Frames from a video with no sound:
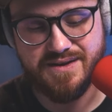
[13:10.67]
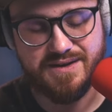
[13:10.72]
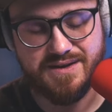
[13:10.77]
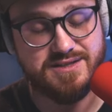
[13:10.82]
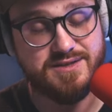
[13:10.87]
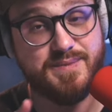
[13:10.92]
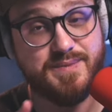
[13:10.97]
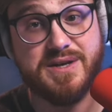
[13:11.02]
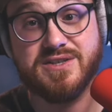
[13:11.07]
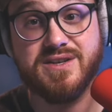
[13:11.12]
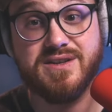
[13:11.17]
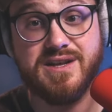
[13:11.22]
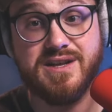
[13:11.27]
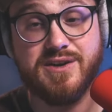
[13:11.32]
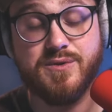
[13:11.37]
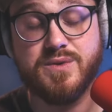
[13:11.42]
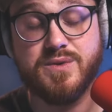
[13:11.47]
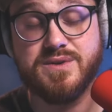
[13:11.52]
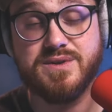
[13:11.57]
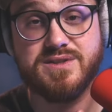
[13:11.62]
especially
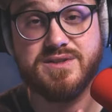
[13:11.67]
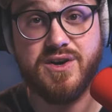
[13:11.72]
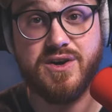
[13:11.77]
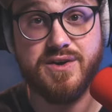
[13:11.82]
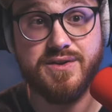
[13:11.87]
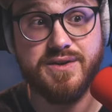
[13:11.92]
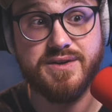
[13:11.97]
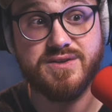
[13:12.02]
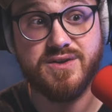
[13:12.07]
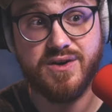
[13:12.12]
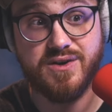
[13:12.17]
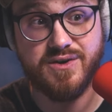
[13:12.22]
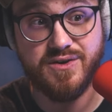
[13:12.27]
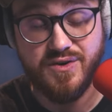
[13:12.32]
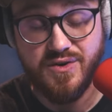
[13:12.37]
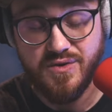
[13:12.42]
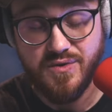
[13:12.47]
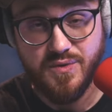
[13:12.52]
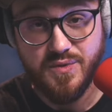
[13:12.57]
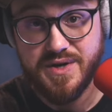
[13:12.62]
like we saw in this
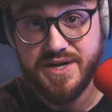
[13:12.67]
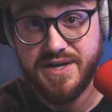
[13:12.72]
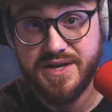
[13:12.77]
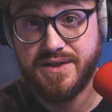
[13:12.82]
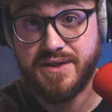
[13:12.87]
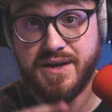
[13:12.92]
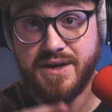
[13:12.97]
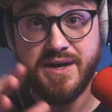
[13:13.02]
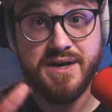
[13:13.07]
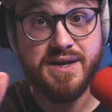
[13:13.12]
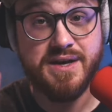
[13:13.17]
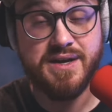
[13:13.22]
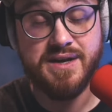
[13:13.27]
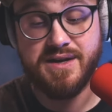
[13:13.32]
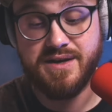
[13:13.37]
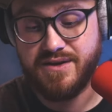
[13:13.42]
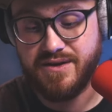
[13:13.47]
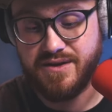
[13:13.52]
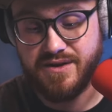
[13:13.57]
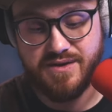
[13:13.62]
article with
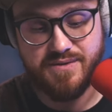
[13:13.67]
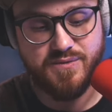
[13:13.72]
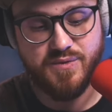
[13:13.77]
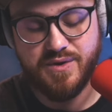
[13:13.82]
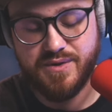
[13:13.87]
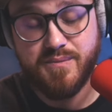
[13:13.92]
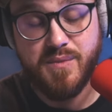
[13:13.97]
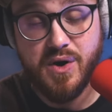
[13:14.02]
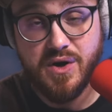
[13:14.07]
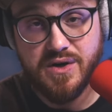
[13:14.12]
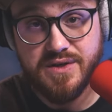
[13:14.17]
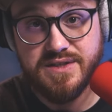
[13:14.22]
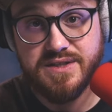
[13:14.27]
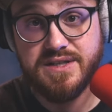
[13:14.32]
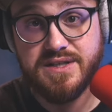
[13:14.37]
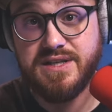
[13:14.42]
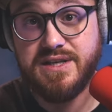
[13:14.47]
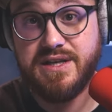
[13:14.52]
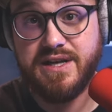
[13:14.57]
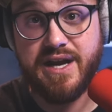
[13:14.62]
uh, with
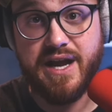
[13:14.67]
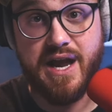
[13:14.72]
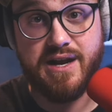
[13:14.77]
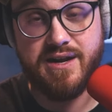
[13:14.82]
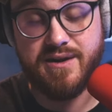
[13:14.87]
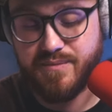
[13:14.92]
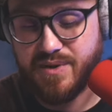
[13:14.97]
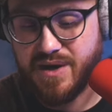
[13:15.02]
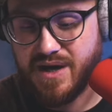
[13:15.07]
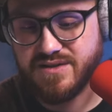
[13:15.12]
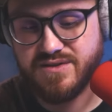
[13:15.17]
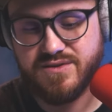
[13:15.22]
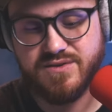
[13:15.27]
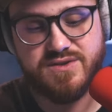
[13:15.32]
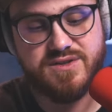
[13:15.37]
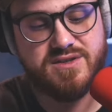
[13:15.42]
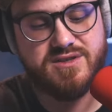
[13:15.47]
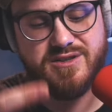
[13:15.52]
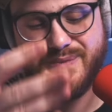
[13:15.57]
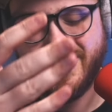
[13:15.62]
Marcy and imposter
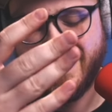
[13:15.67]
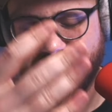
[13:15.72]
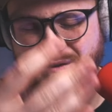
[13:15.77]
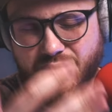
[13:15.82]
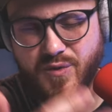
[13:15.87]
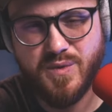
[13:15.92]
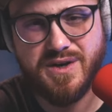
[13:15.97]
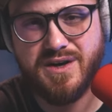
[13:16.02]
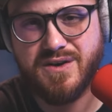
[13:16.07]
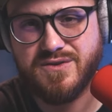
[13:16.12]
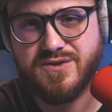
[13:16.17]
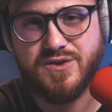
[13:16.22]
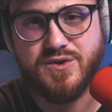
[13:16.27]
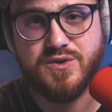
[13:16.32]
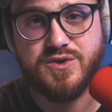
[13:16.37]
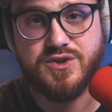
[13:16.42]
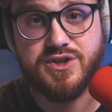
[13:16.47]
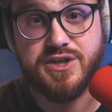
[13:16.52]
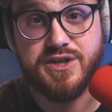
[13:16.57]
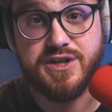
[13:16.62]
syndrome and everyone else
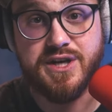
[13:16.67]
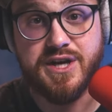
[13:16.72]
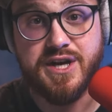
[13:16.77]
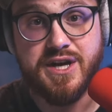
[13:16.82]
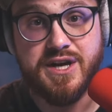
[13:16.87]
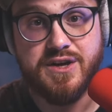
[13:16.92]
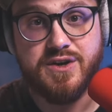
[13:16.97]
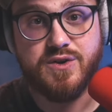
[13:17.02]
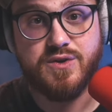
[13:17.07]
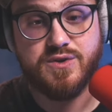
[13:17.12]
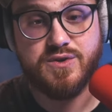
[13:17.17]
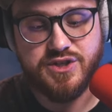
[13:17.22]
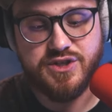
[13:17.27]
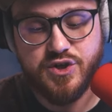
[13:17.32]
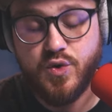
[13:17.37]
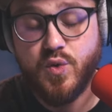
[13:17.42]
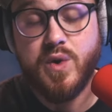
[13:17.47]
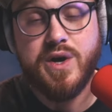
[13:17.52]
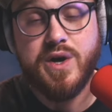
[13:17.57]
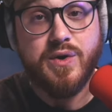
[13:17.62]
who she who she
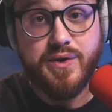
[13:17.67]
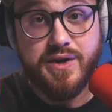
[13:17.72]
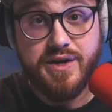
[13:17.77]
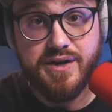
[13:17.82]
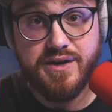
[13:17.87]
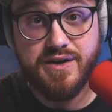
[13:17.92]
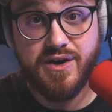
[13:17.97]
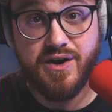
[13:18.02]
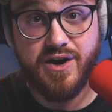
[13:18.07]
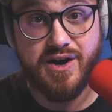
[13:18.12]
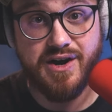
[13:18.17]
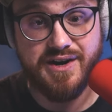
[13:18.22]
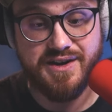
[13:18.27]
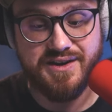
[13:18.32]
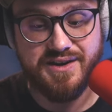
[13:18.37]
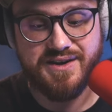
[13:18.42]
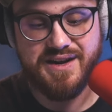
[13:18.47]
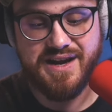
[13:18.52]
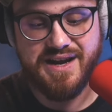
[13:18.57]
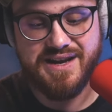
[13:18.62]
queried
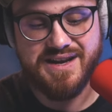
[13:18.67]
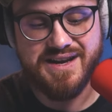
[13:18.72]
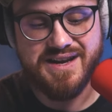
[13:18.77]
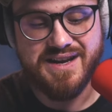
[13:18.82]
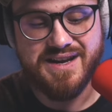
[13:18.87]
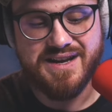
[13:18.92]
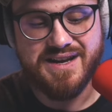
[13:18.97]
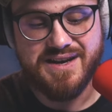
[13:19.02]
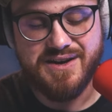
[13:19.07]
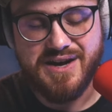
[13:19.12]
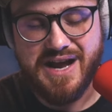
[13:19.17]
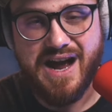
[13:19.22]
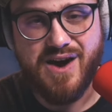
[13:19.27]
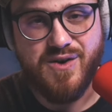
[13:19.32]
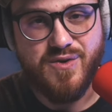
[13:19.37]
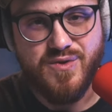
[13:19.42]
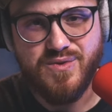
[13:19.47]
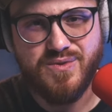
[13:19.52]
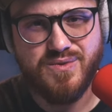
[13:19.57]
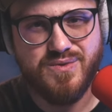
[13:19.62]
on, hey,
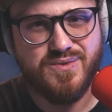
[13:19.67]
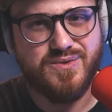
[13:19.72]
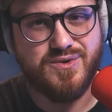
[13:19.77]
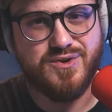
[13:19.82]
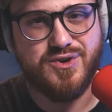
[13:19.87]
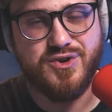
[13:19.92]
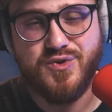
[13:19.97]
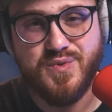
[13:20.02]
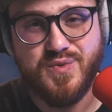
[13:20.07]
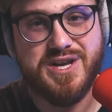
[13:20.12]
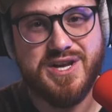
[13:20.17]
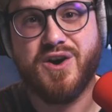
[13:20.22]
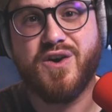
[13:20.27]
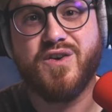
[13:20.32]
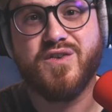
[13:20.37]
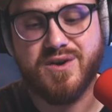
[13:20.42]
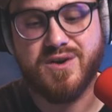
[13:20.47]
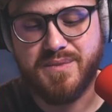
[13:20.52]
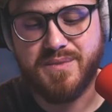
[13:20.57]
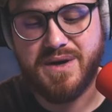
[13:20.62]
how do you get
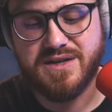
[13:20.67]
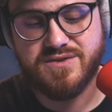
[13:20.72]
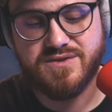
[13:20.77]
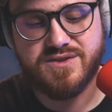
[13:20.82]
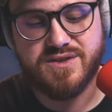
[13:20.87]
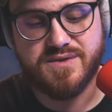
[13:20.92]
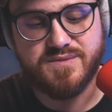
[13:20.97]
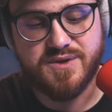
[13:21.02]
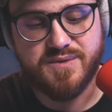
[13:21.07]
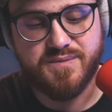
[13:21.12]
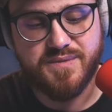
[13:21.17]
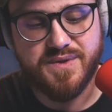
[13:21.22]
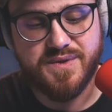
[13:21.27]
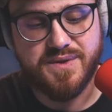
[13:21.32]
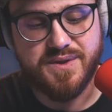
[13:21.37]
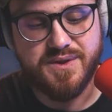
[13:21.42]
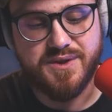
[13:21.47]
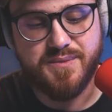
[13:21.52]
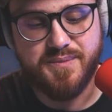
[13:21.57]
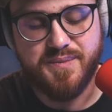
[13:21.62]
over imposter syndrome?
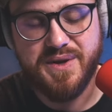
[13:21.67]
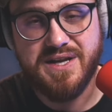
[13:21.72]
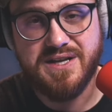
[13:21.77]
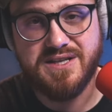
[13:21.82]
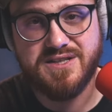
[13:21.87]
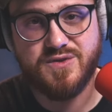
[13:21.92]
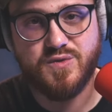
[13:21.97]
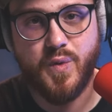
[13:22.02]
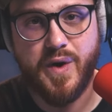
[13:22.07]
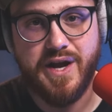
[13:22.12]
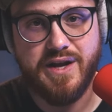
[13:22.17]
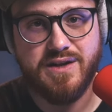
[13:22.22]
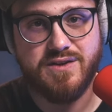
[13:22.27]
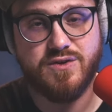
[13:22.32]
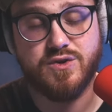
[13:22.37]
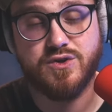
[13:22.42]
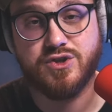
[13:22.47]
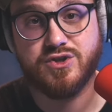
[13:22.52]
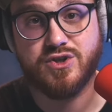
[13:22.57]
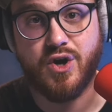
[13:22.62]
The biggest way
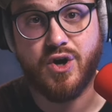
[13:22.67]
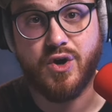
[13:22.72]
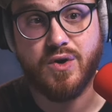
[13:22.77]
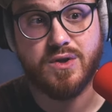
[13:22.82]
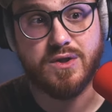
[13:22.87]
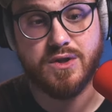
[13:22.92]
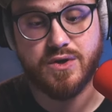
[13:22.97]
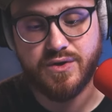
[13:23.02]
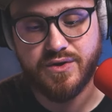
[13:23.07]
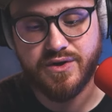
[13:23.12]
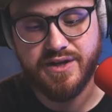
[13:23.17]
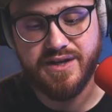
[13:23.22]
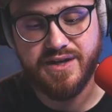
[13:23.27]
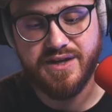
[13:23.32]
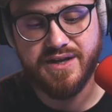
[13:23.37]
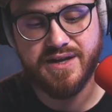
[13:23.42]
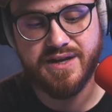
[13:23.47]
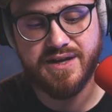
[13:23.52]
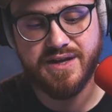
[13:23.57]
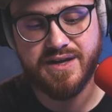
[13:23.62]
to start
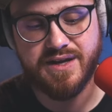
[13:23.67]
learning